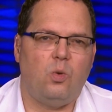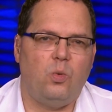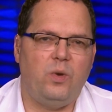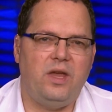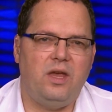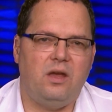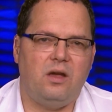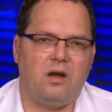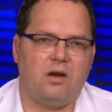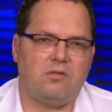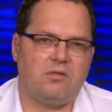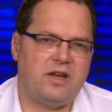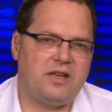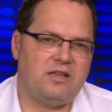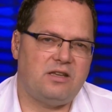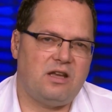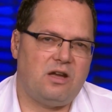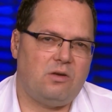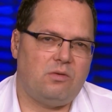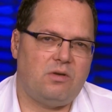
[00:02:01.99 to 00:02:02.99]
We are
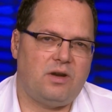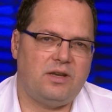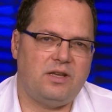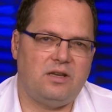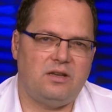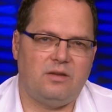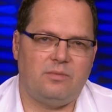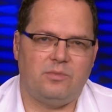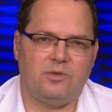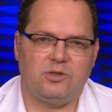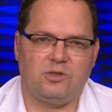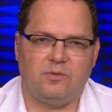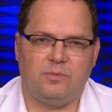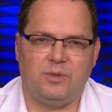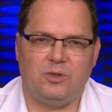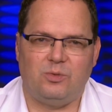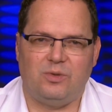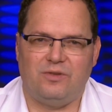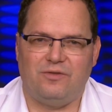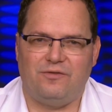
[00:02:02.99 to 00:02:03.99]
right now running a number
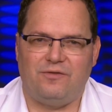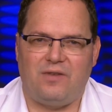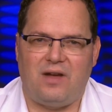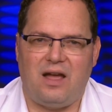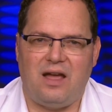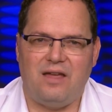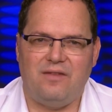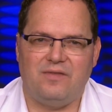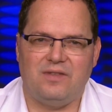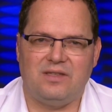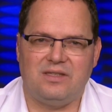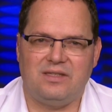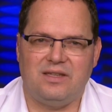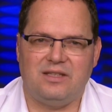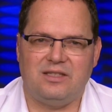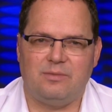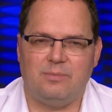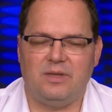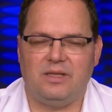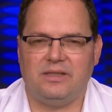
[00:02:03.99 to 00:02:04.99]
of between five and
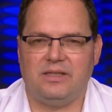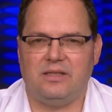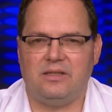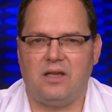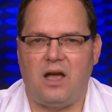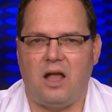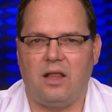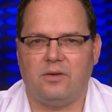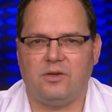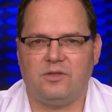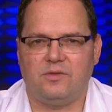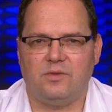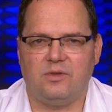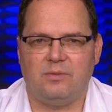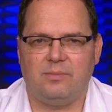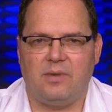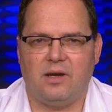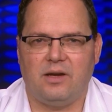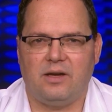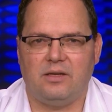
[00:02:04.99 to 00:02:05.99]
six billion dollars
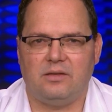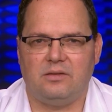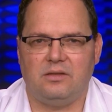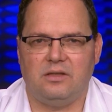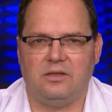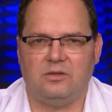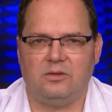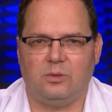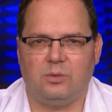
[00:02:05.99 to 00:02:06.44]
for the market in